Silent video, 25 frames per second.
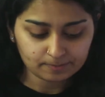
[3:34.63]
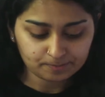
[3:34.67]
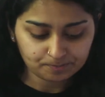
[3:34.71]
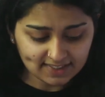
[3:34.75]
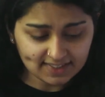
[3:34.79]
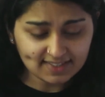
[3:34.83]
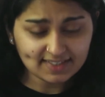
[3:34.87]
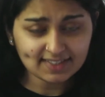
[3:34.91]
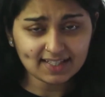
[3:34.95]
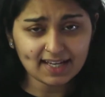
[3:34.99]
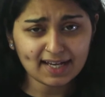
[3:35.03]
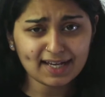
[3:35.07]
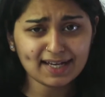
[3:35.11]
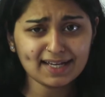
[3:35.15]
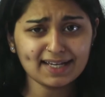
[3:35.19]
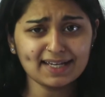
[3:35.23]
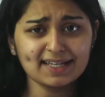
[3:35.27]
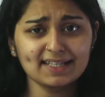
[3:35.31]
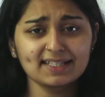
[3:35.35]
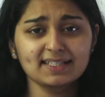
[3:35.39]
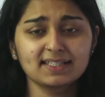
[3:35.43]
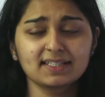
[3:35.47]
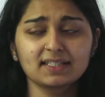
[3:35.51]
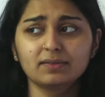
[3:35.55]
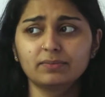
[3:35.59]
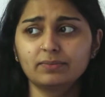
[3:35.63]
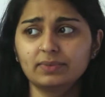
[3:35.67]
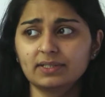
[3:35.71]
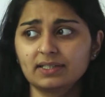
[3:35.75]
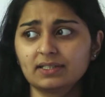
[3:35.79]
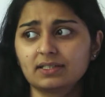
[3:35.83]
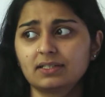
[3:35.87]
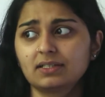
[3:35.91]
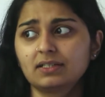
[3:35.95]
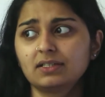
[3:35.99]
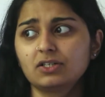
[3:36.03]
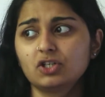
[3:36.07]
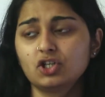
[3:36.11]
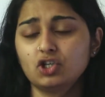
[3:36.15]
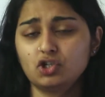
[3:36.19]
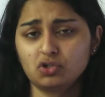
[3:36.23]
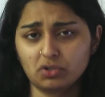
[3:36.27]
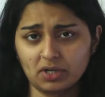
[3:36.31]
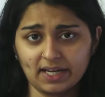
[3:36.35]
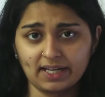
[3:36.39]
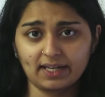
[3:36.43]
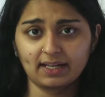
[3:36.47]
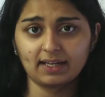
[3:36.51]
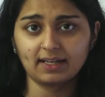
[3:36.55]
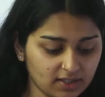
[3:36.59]
This guy is a bit
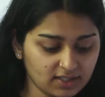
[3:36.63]
drying.